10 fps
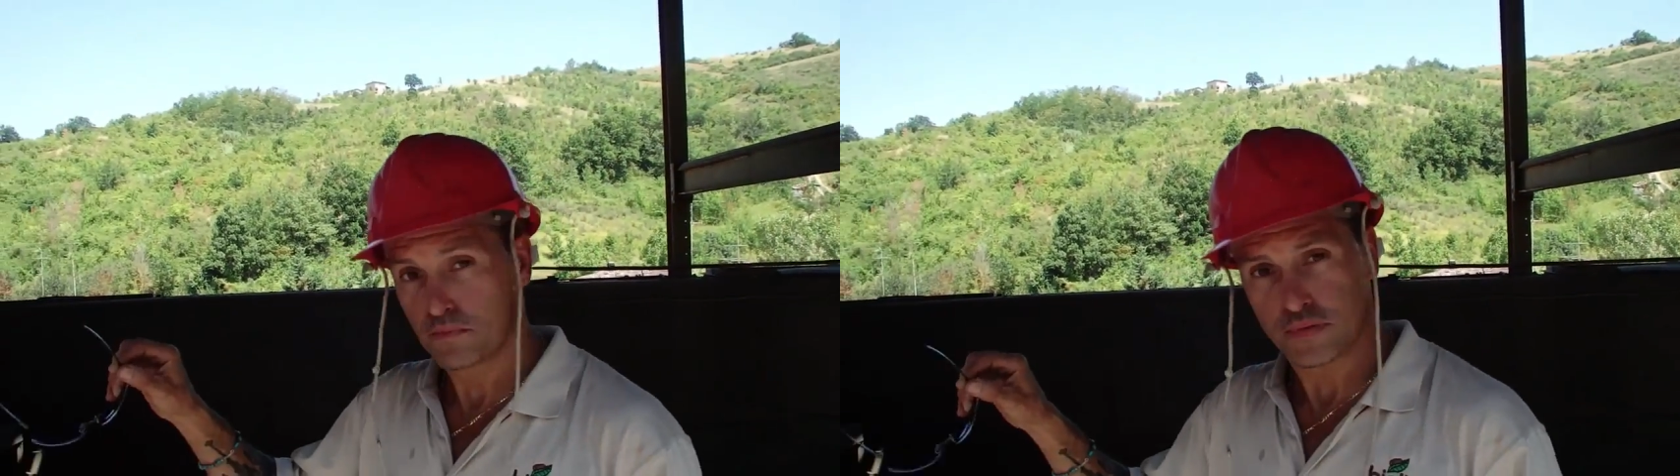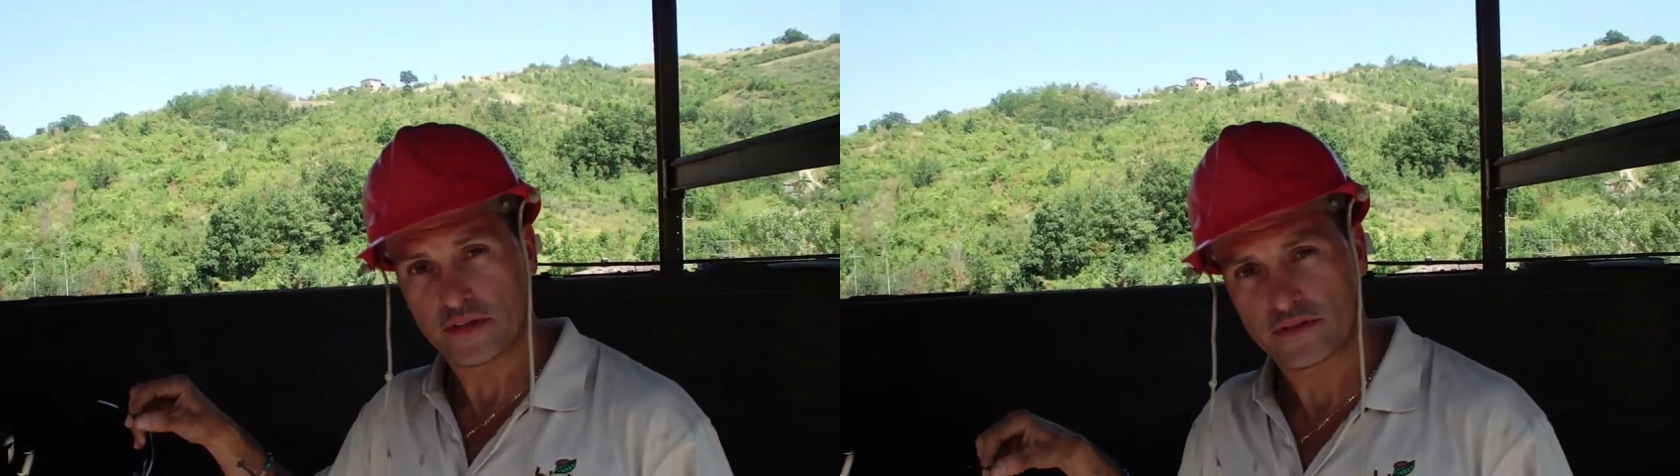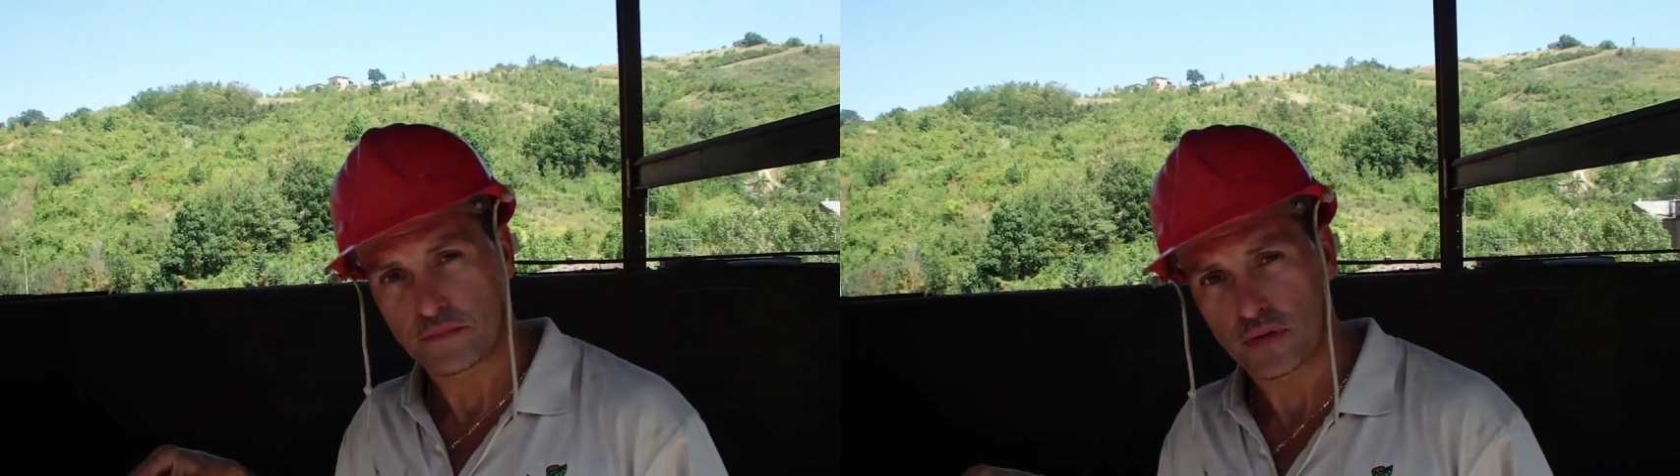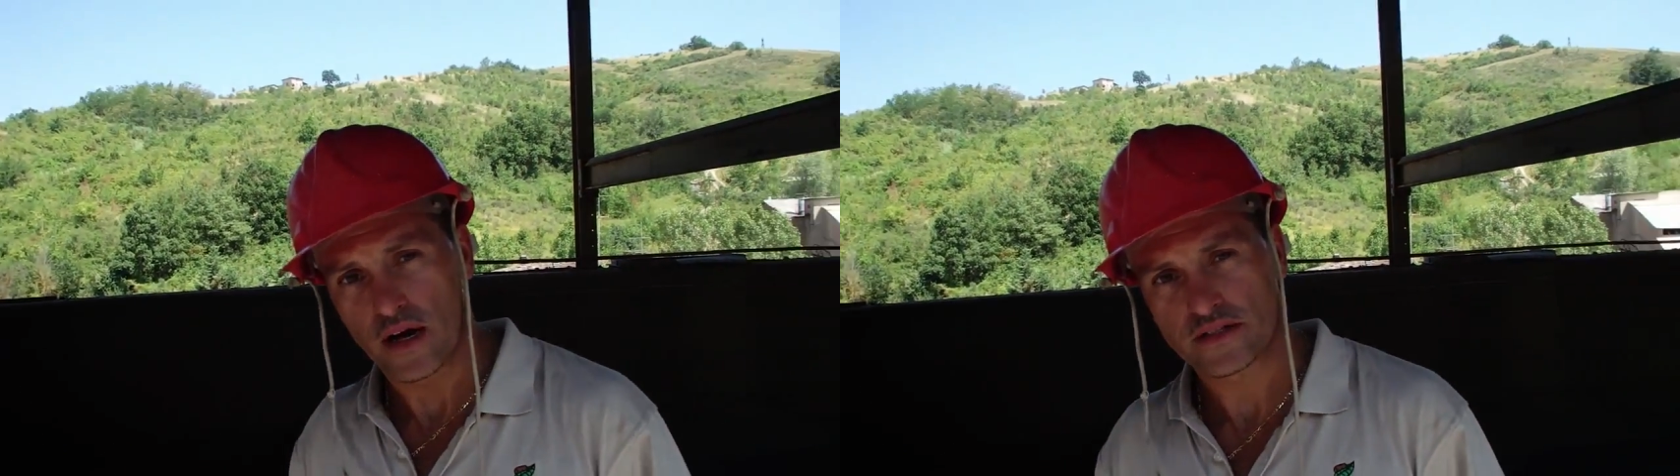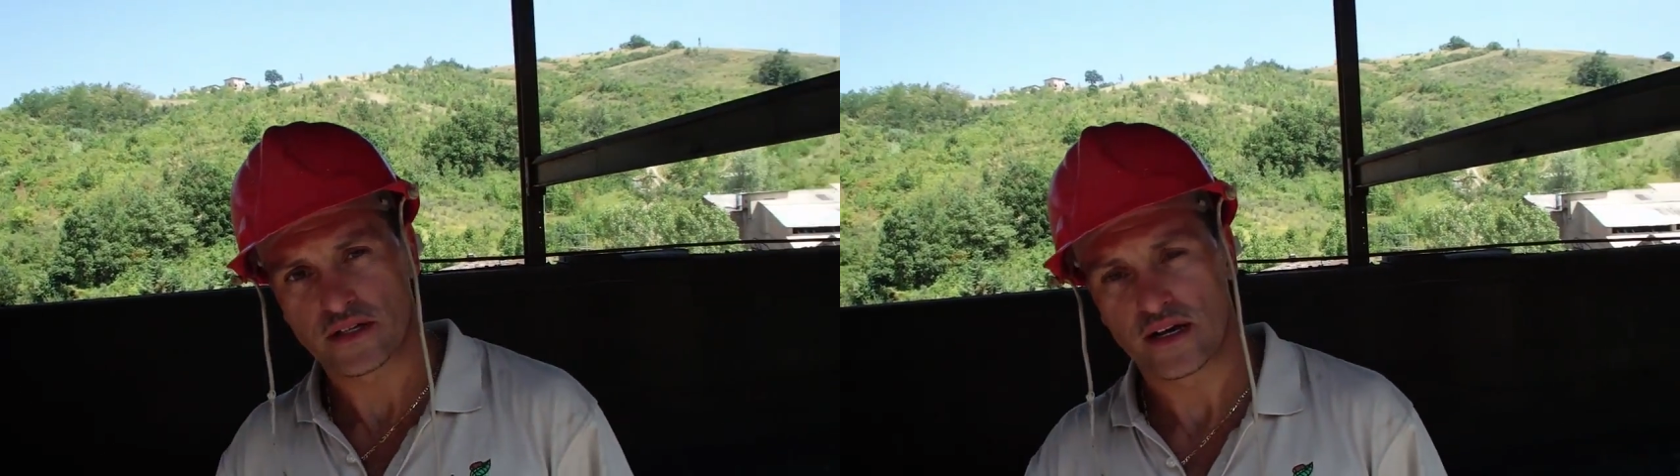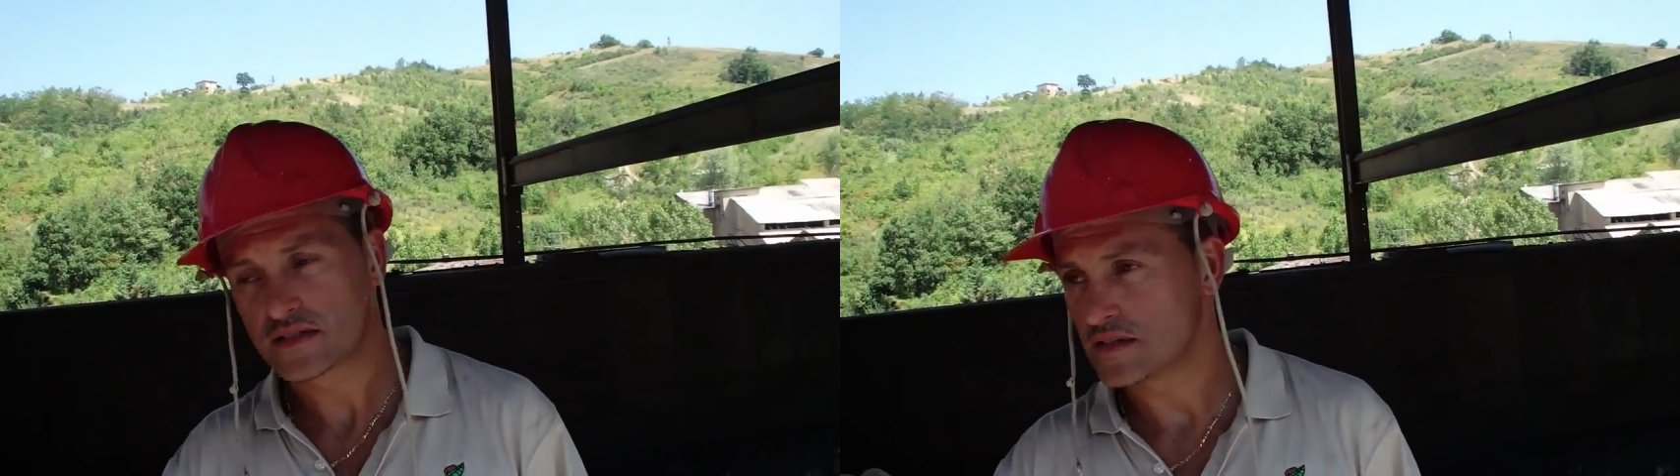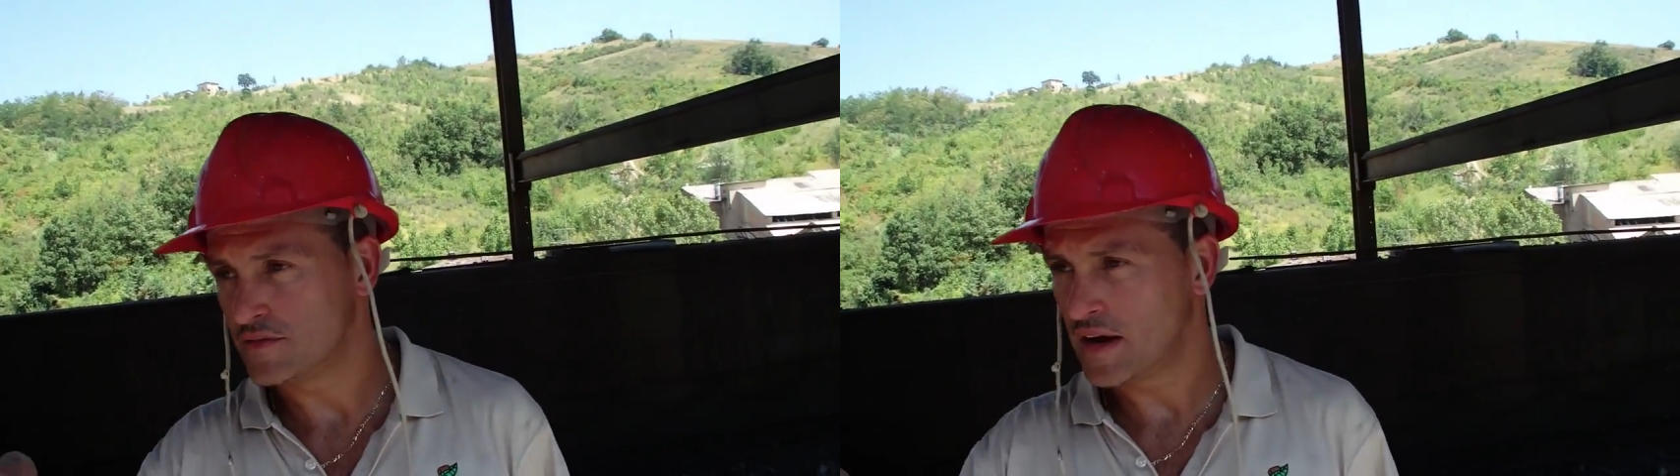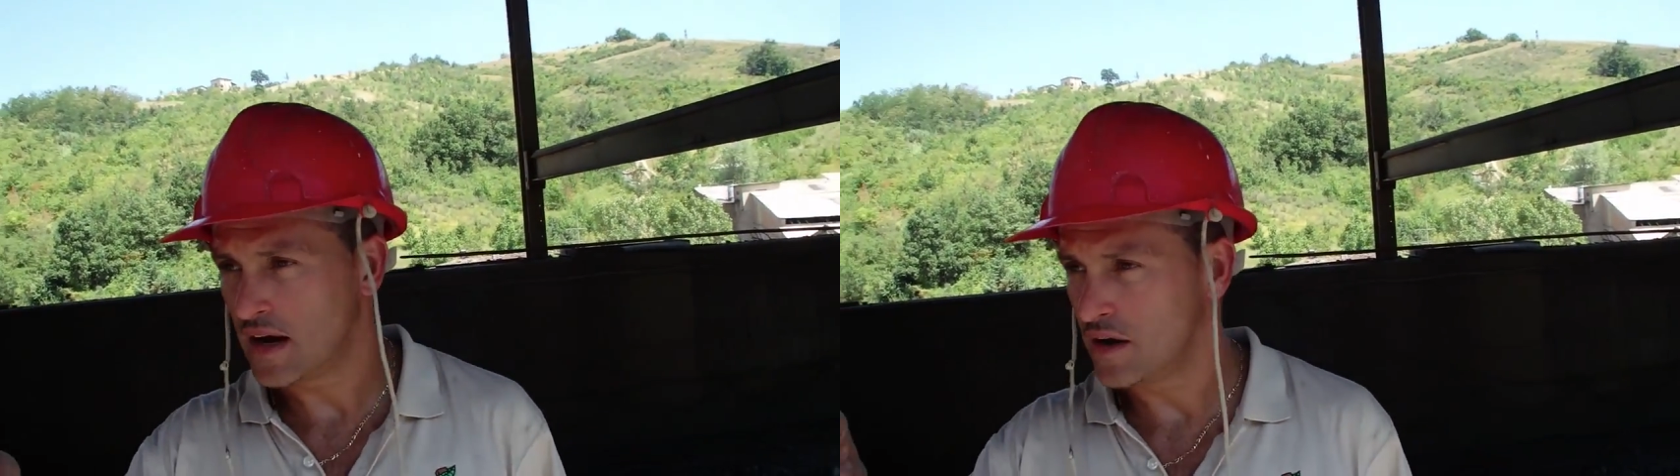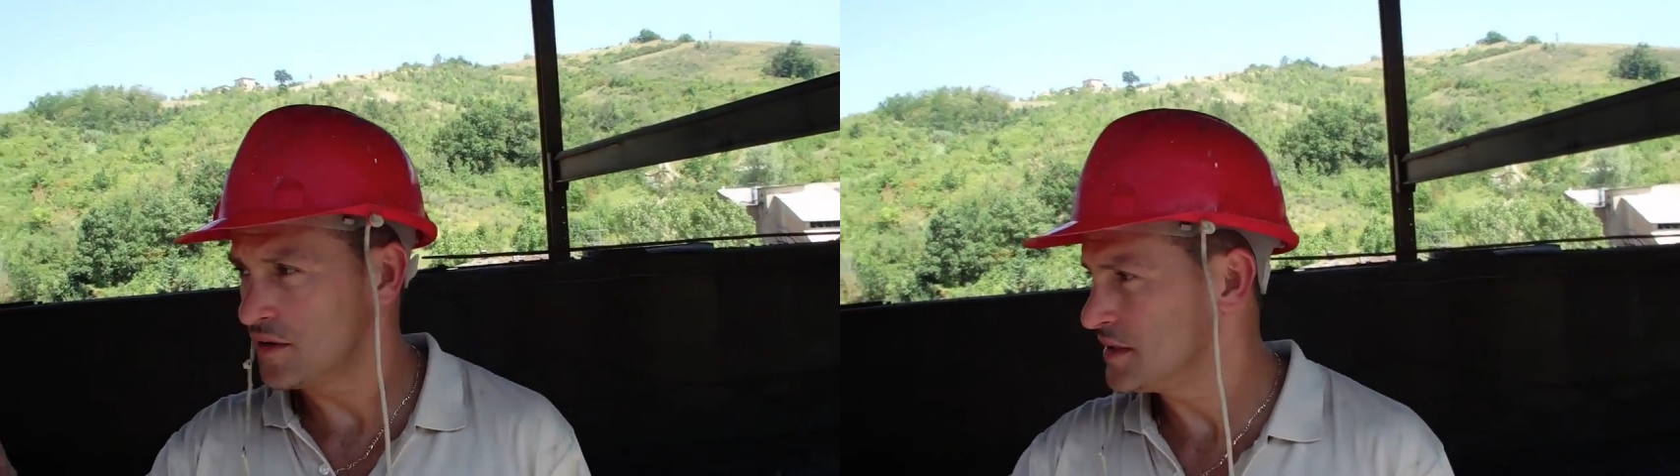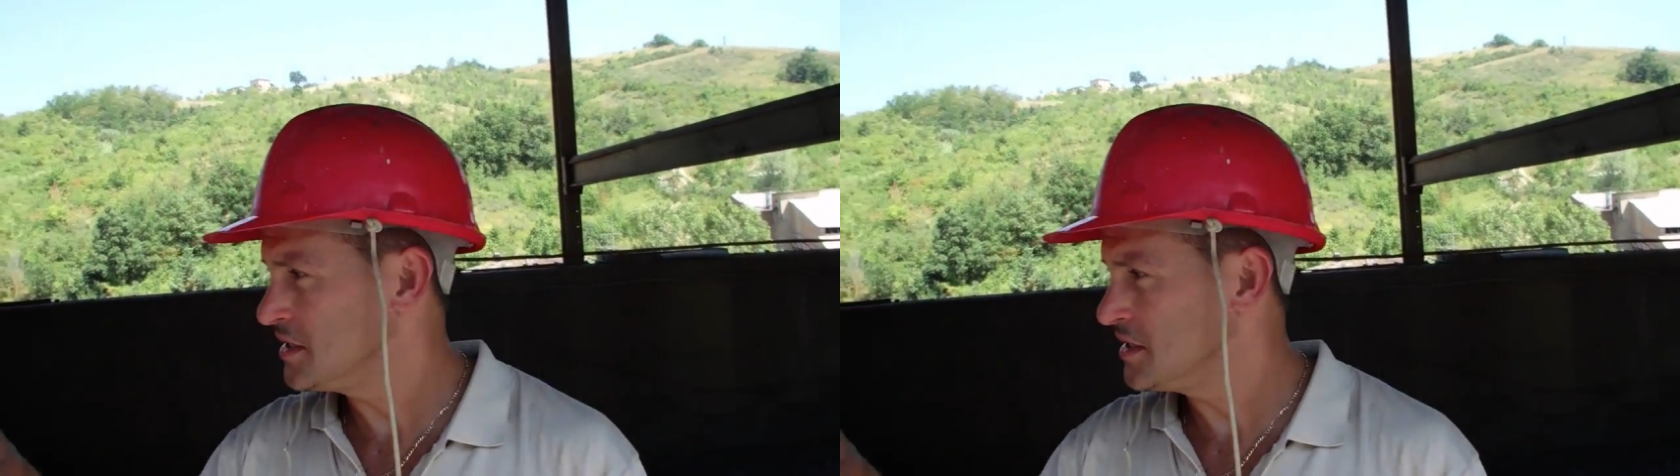completes the process of how